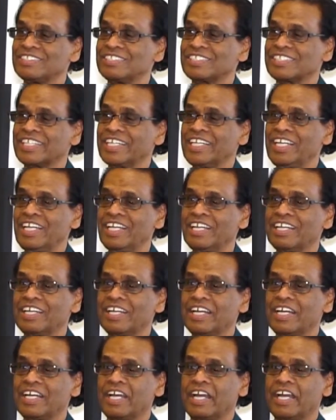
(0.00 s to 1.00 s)
Okay?
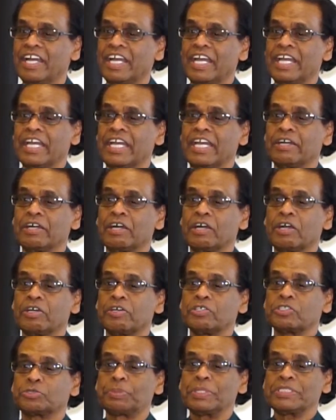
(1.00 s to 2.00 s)

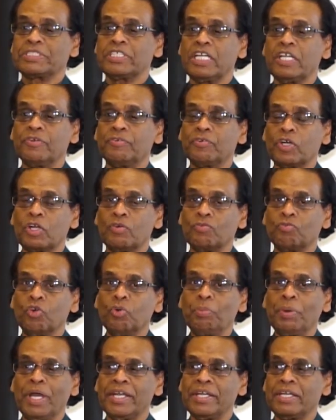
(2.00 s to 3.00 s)
Especially for a
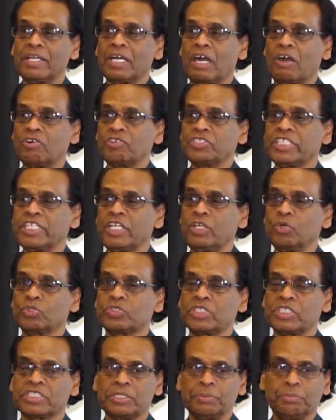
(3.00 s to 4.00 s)
woman, how she looks
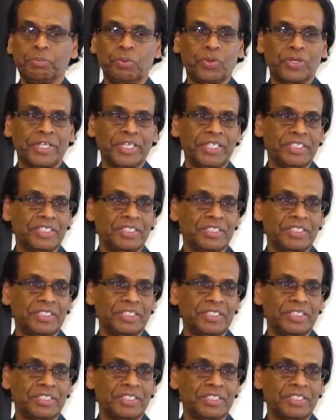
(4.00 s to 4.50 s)
is important.